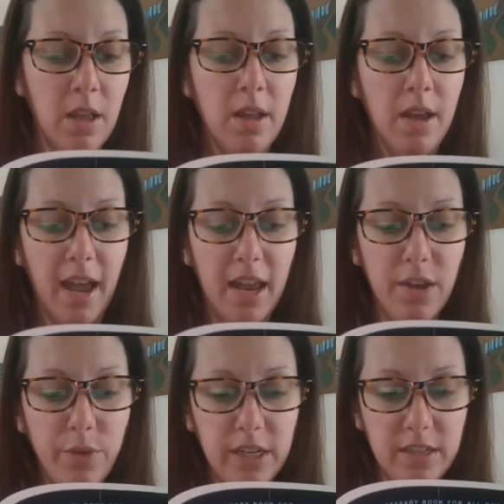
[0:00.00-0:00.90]
I have
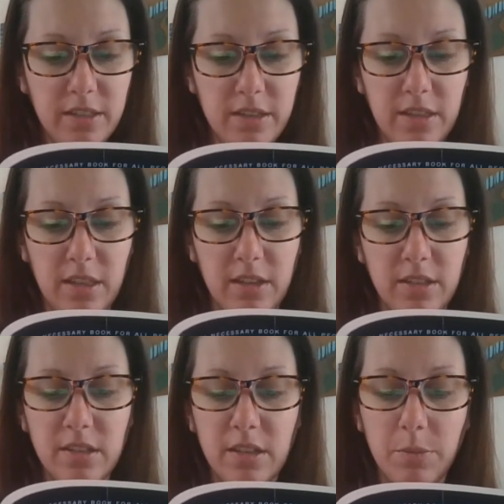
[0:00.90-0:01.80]
witnessed this
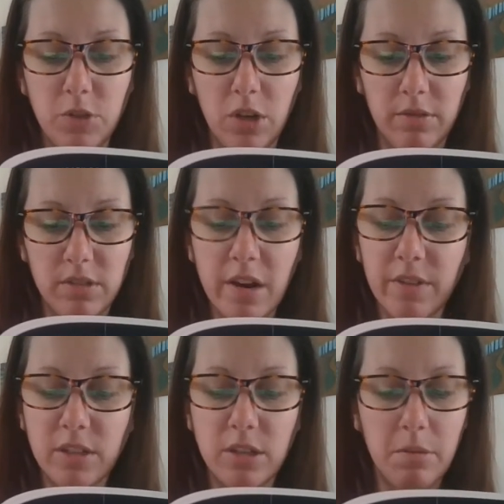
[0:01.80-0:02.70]
assumption of
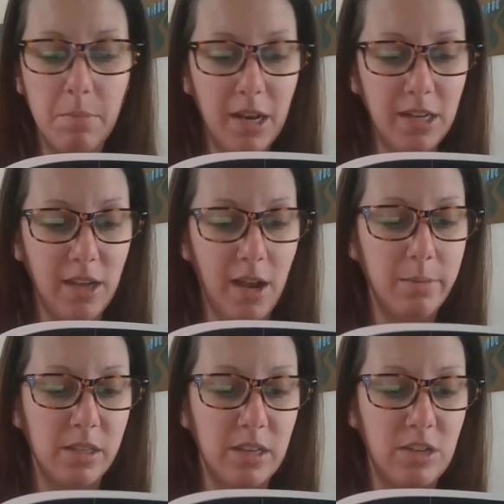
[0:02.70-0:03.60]
servitude many
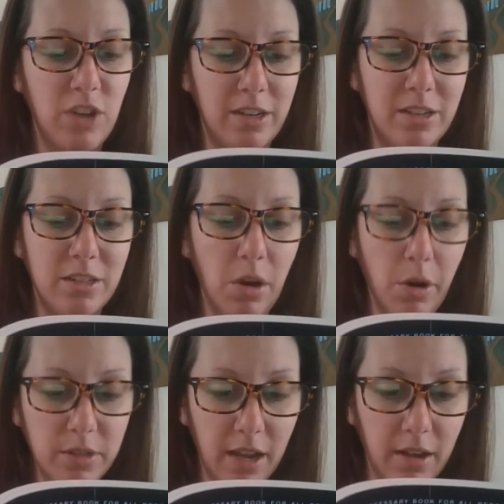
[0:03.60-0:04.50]
times as I checked into
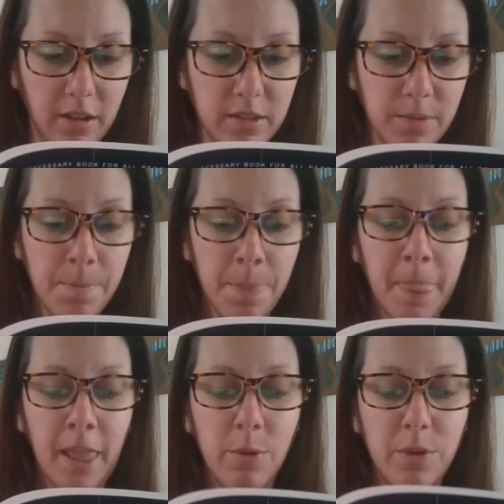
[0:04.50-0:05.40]
hotels
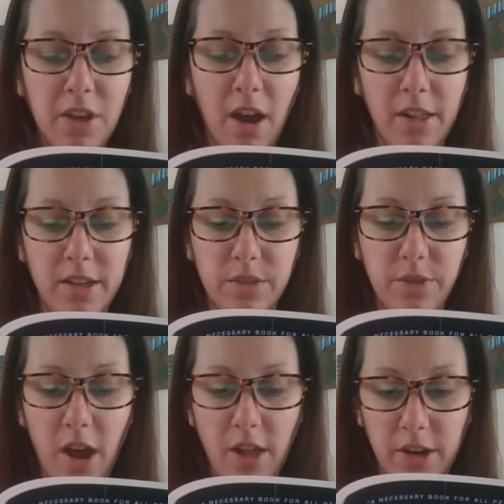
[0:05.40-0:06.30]
with colleagues of
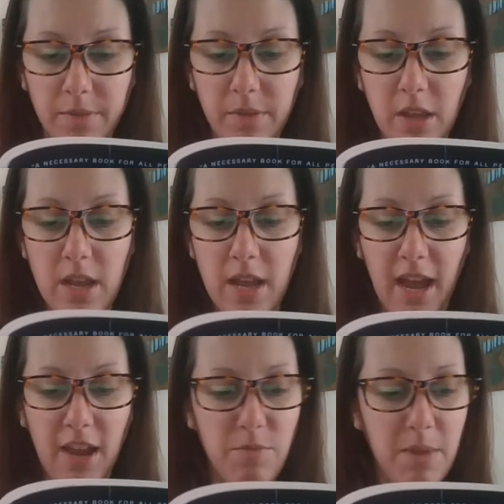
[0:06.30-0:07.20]
color. I
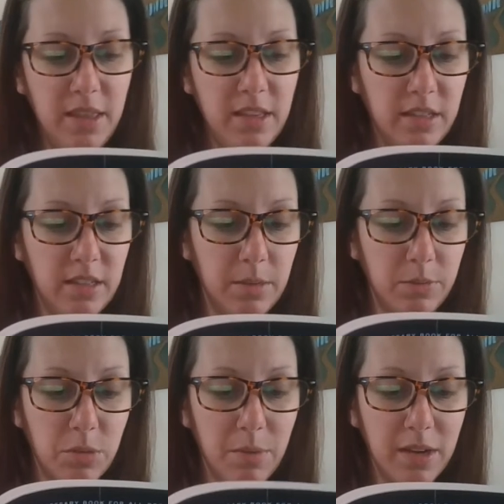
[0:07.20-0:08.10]
have made this
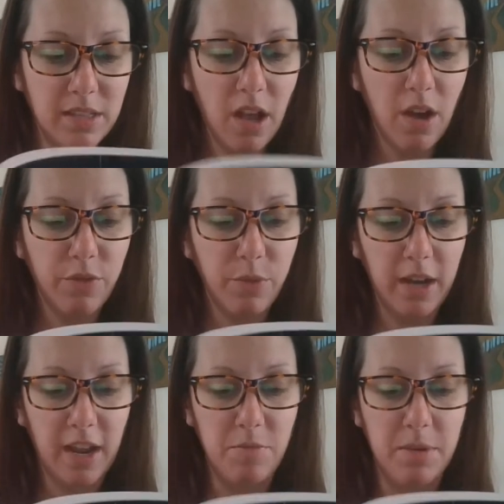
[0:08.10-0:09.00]
assumption myself when I
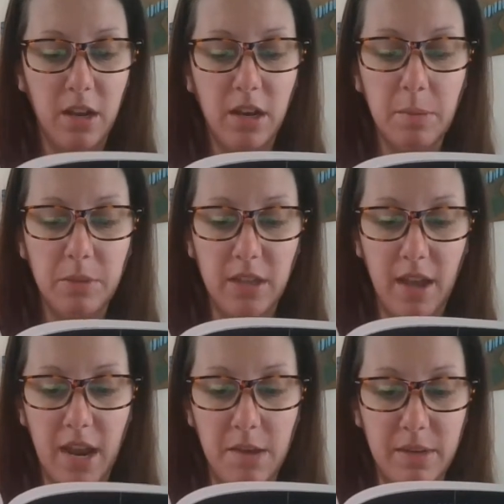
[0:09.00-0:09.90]
have been unable to
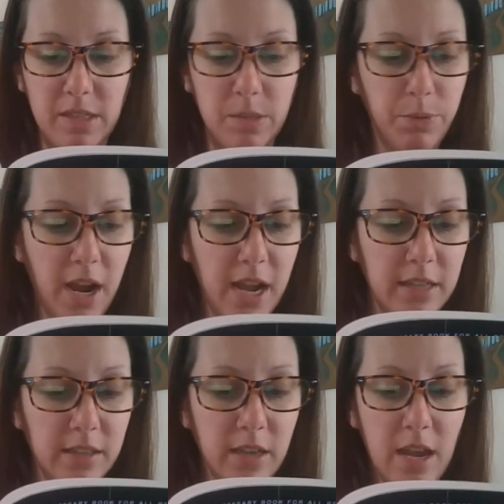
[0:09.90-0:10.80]
hide my
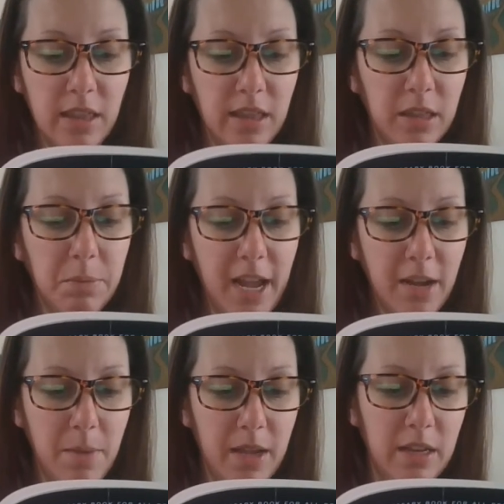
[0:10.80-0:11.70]
surprise that the black
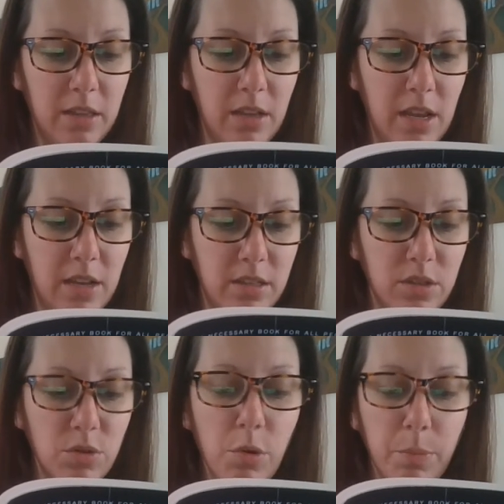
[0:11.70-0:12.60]
man is the
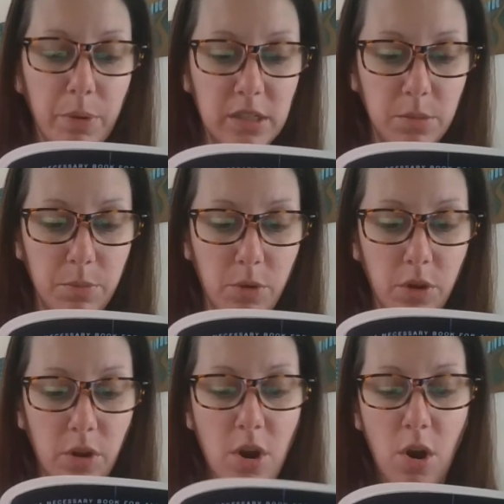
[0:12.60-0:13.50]
school
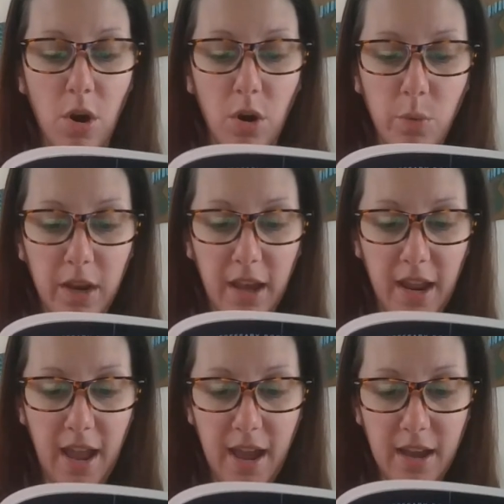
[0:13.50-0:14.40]
principal, or when I
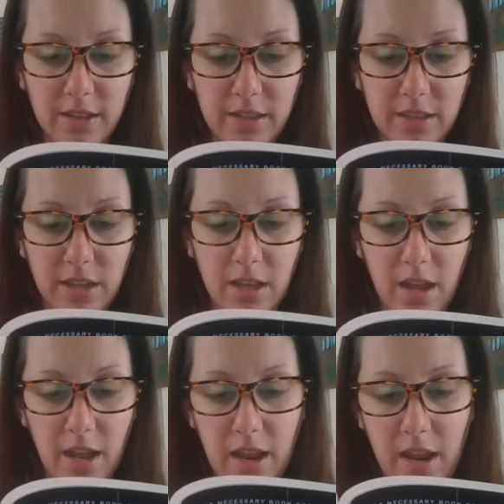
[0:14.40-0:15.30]
ask
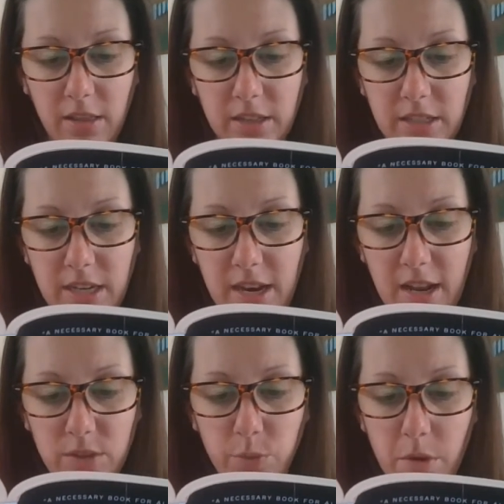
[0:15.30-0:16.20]
a
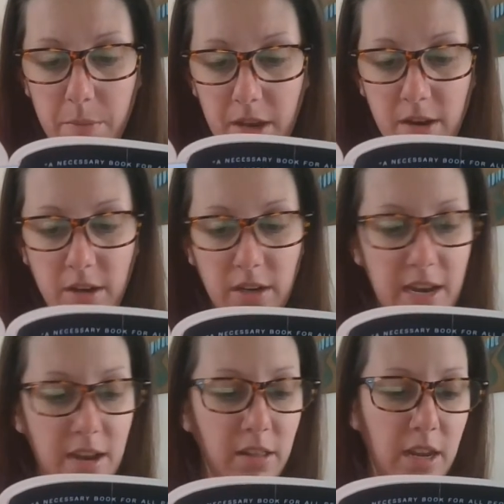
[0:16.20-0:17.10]
Latinx woman
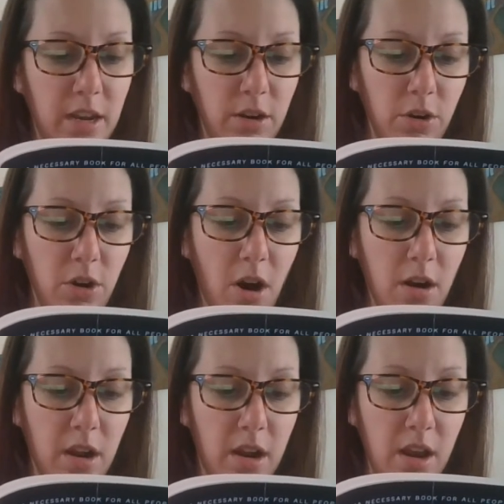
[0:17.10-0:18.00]
kneeling in her
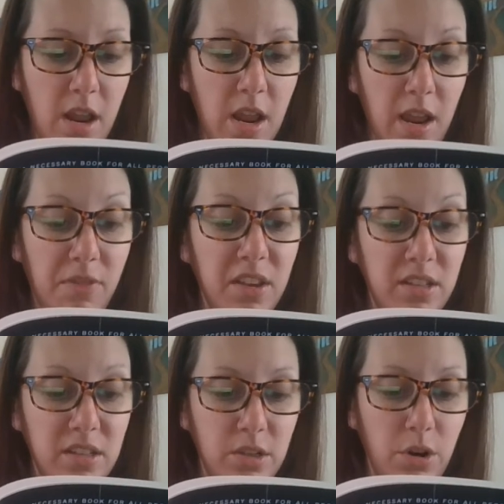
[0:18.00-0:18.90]
garden if this
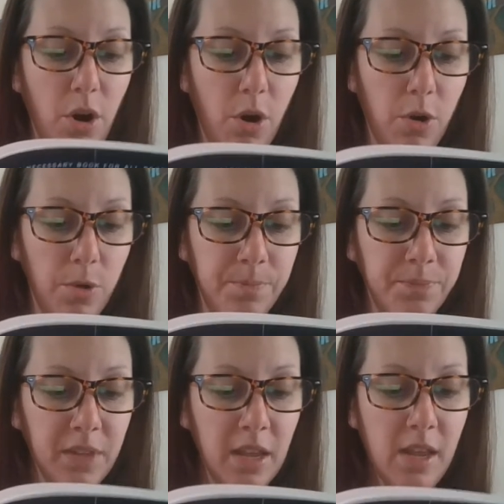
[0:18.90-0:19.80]
is her home.
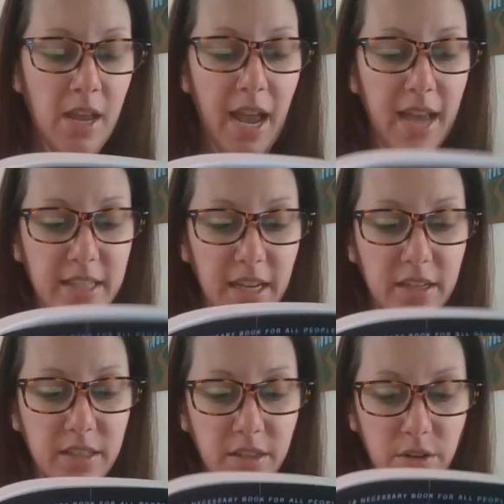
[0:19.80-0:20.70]
As I
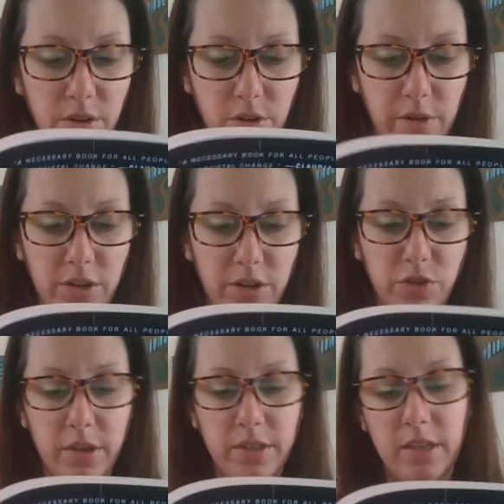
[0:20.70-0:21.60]
consider career
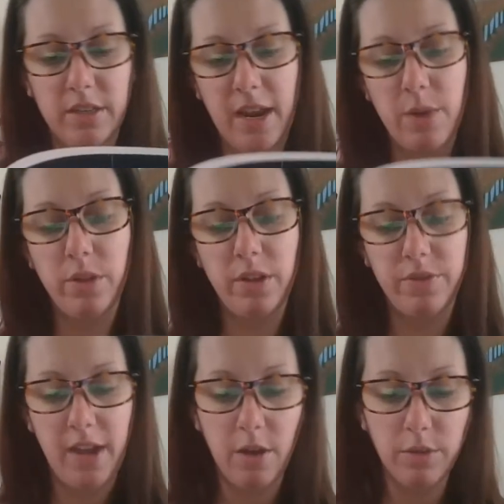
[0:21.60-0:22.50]
choices, I will have
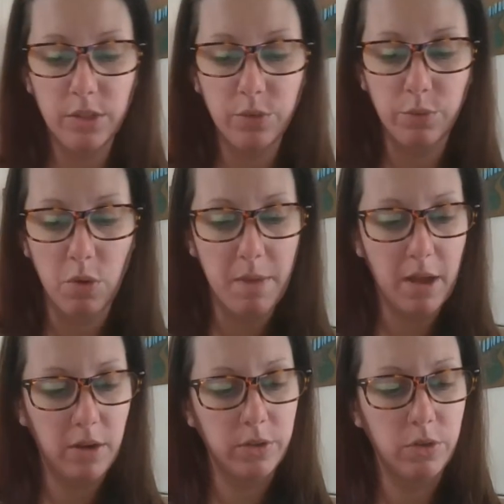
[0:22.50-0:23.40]
countless role
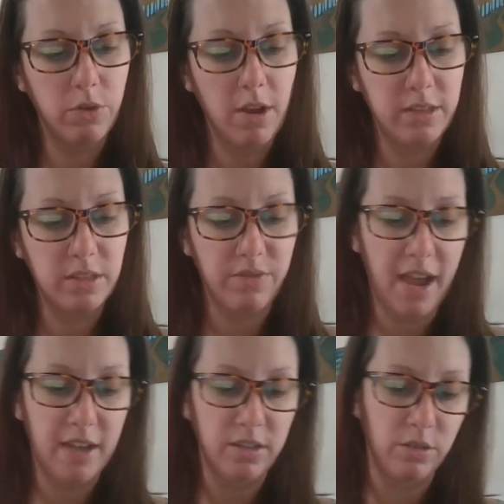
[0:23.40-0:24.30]
models across a
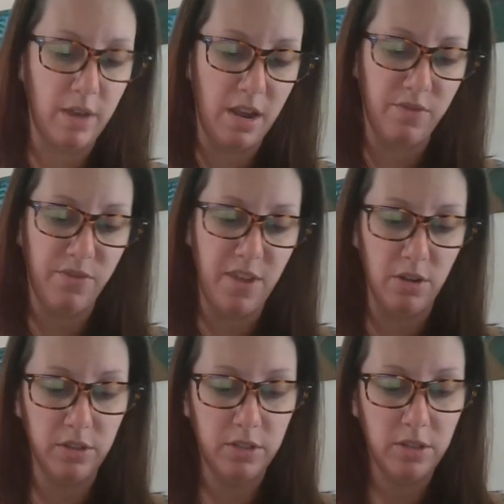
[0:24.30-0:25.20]
vast array of
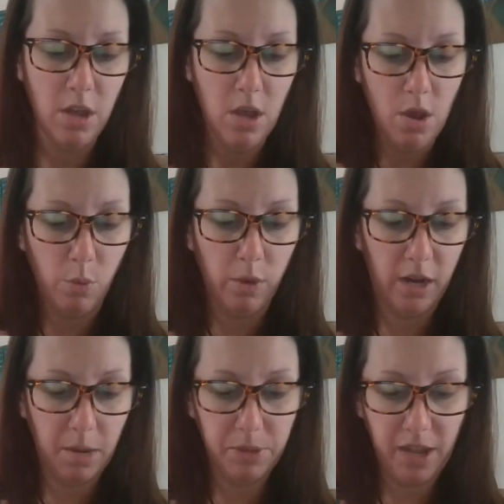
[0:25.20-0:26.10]
fields. When
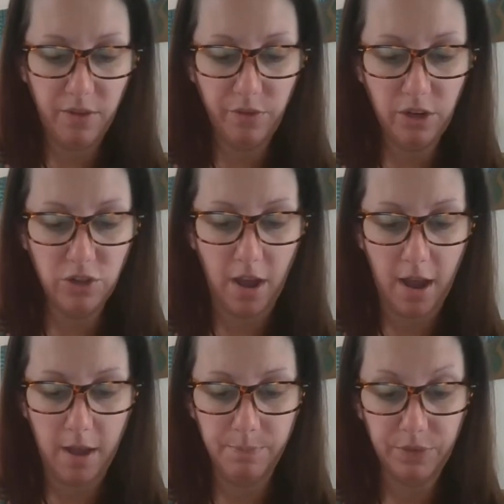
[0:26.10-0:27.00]
I apply for a
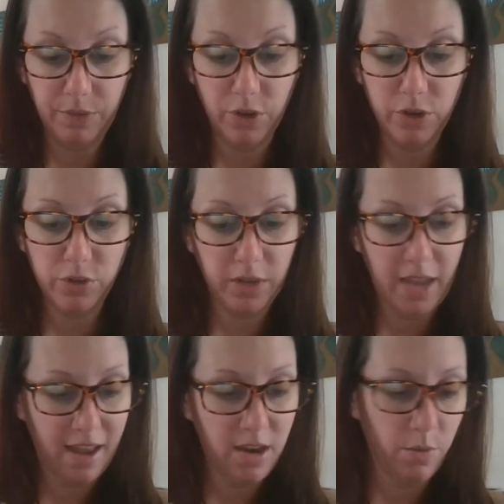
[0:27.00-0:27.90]
job, virtually
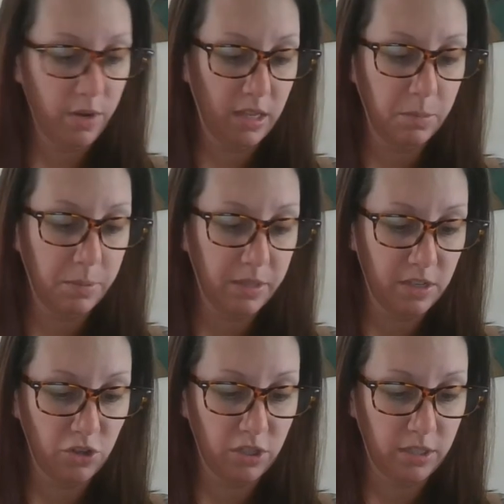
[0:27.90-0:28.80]
anyone in the
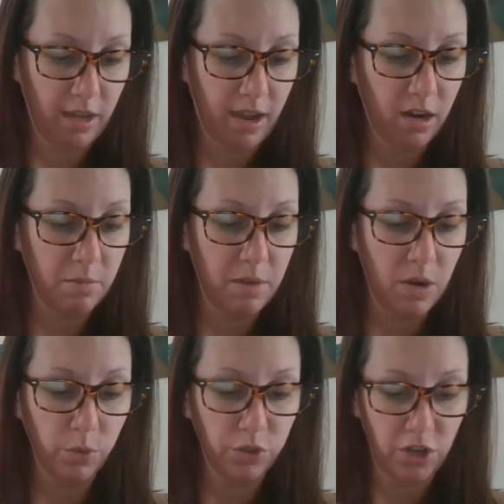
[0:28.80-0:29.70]
position to hire me
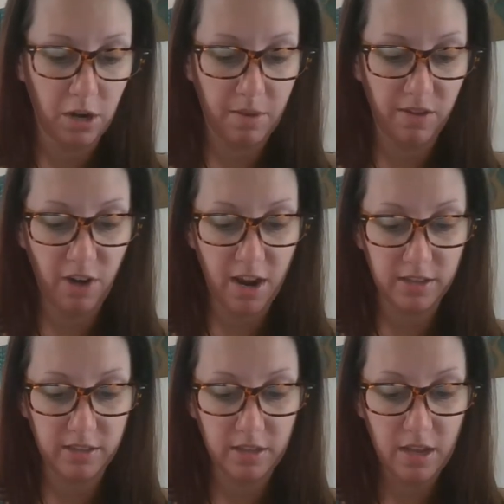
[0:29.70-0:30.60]
will share my
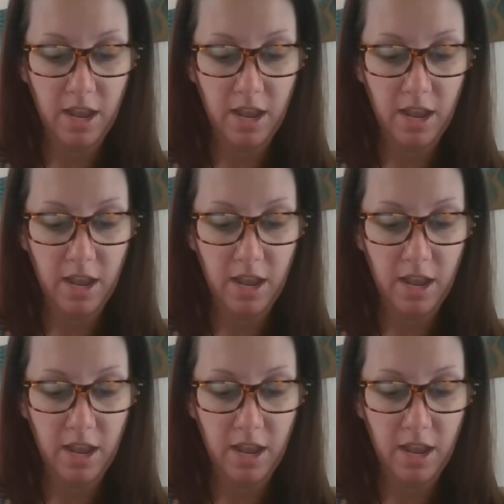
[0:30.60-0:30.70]
race.